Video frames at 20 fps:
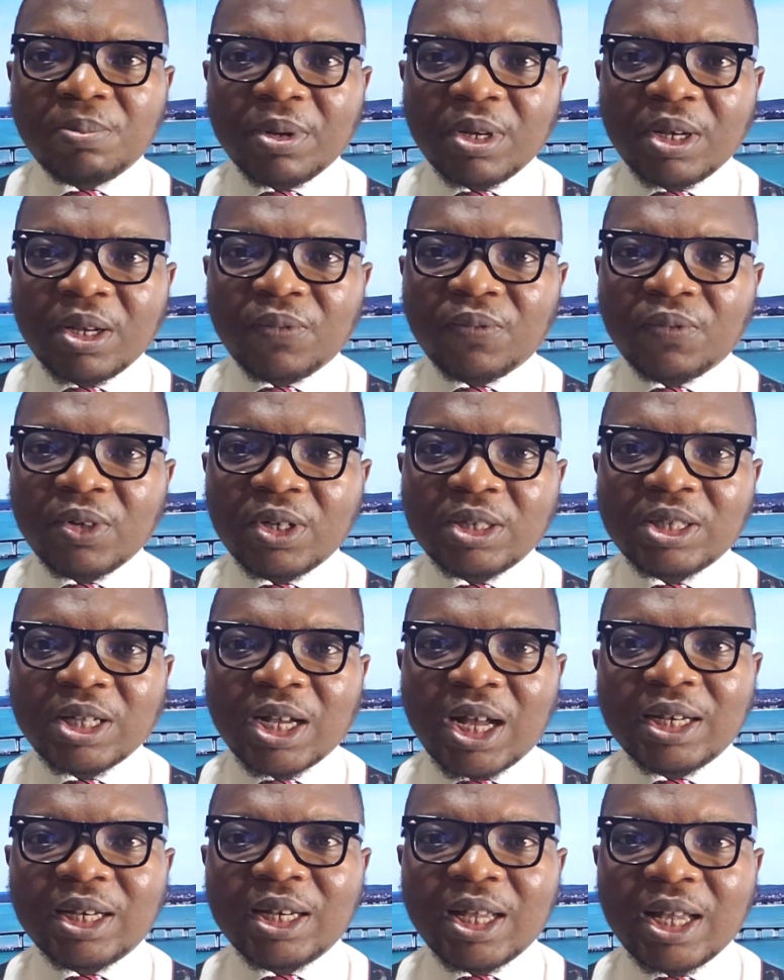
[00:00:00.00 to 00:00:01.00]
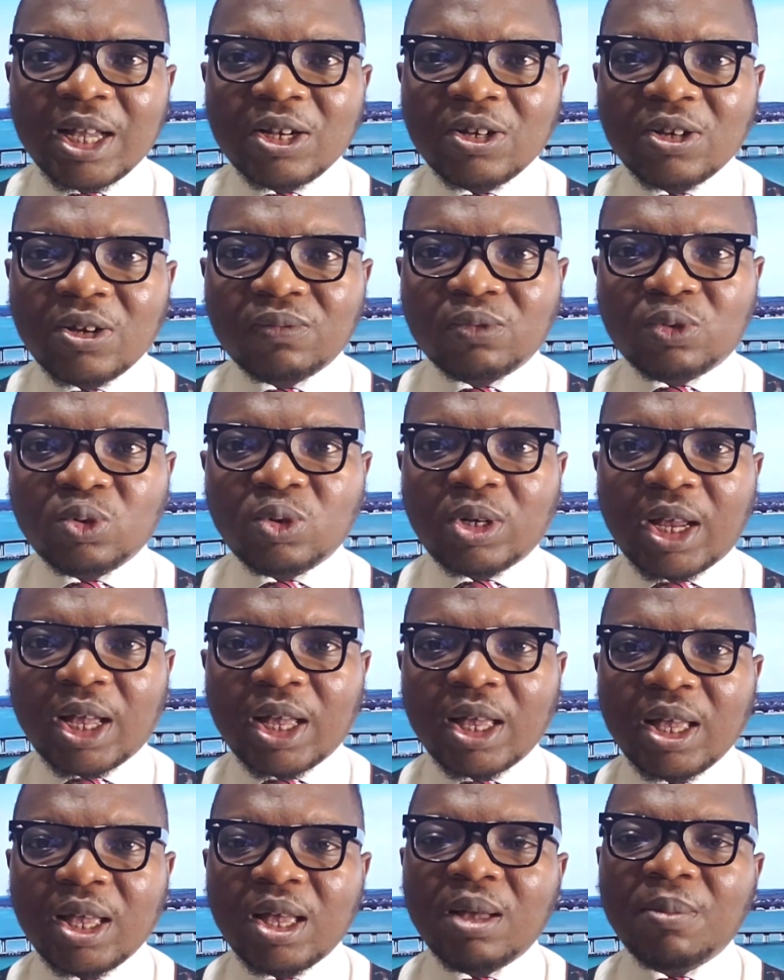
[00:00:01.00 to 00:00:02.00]
benefit at the end of
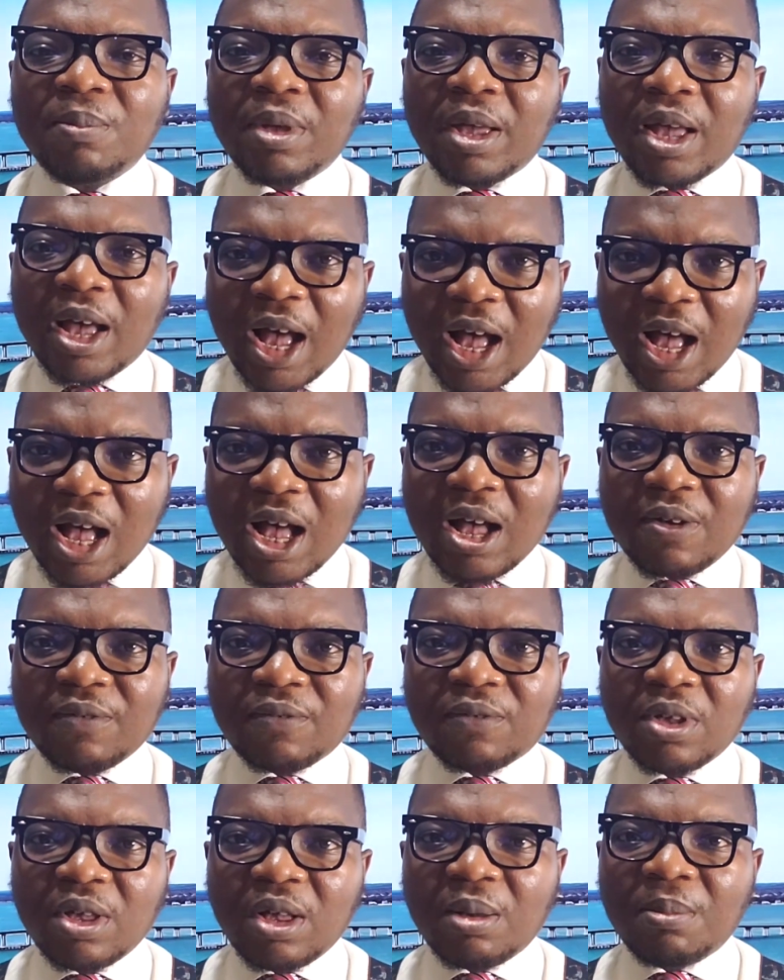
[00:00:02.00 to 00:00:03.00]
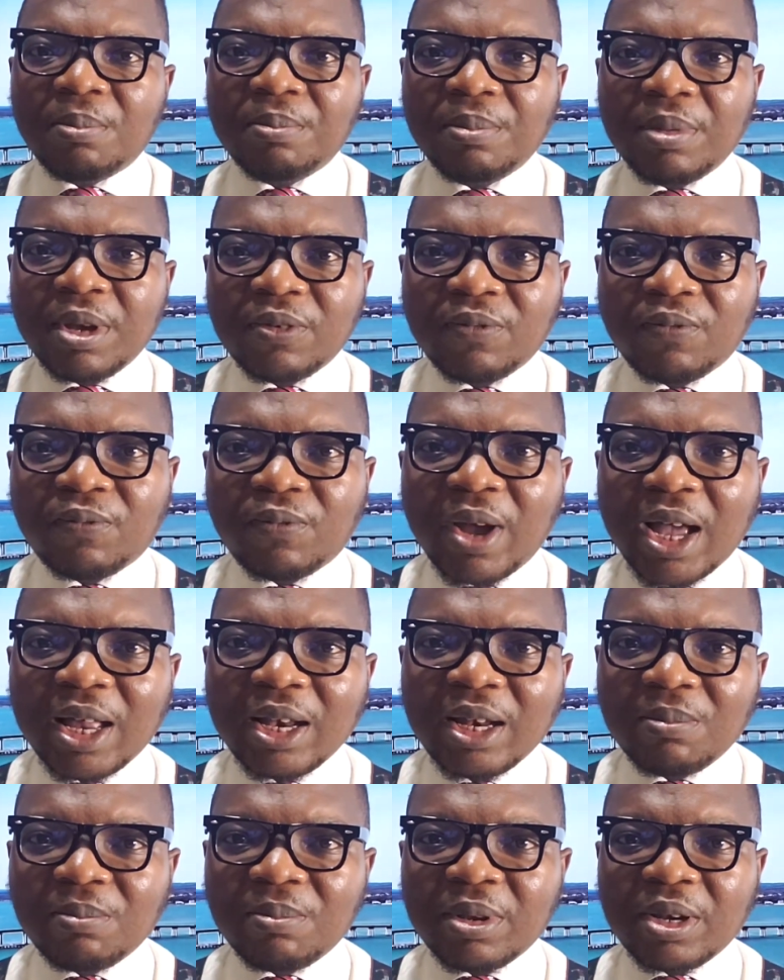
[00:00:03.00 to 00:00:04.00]
July may have made
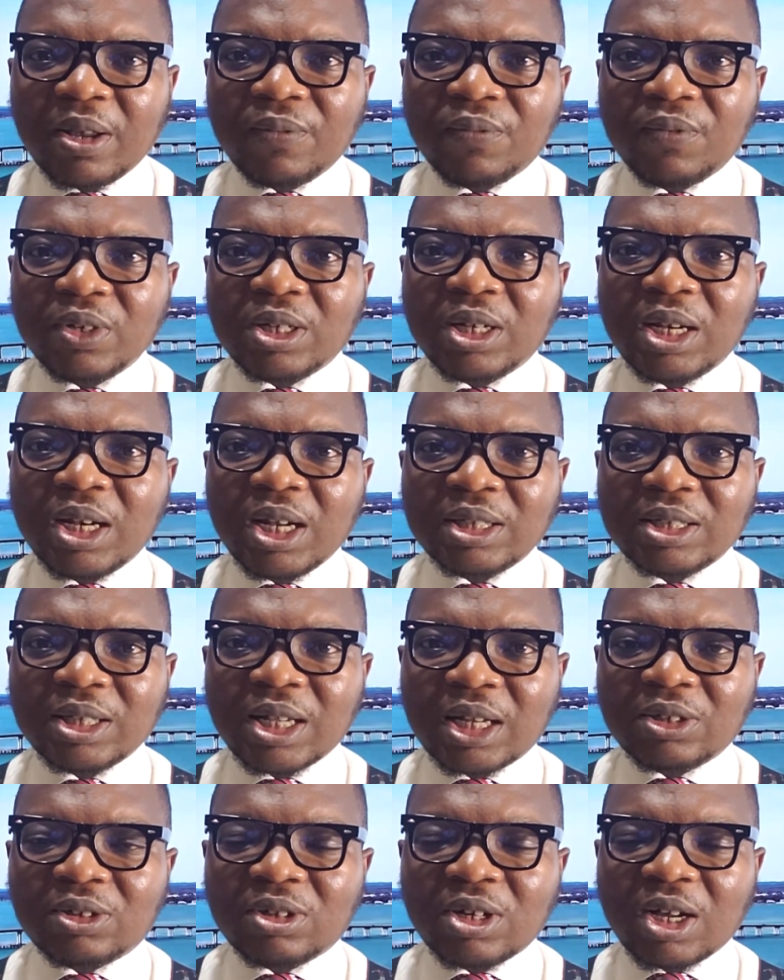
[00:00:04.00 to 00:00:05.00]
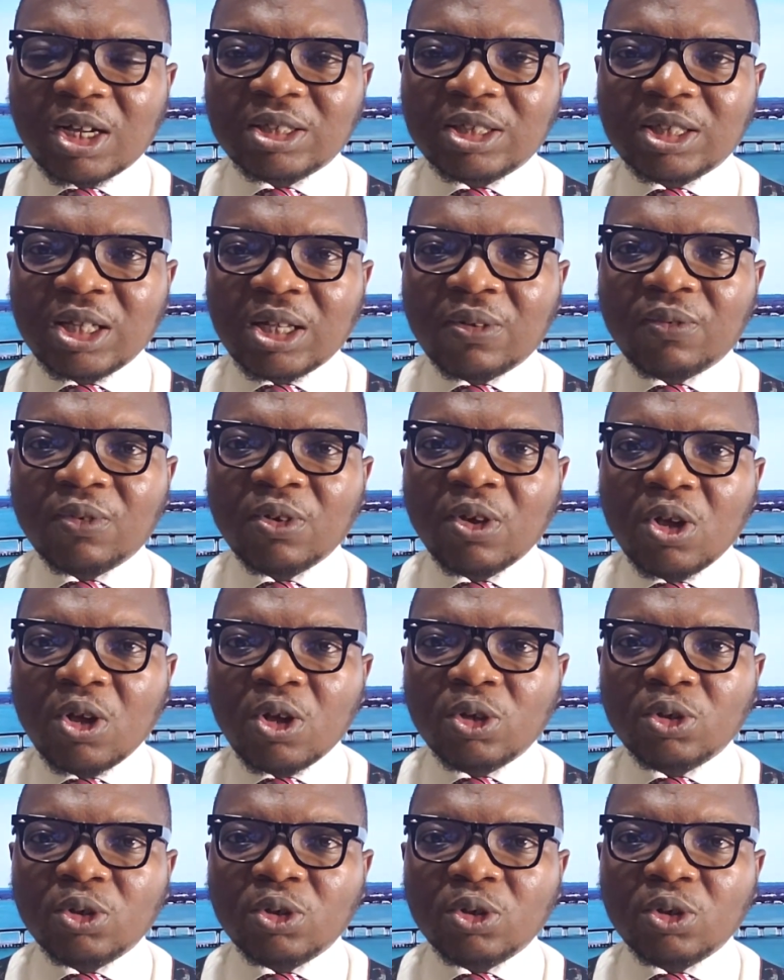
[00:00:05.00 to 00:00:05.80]
filing benefit less attractive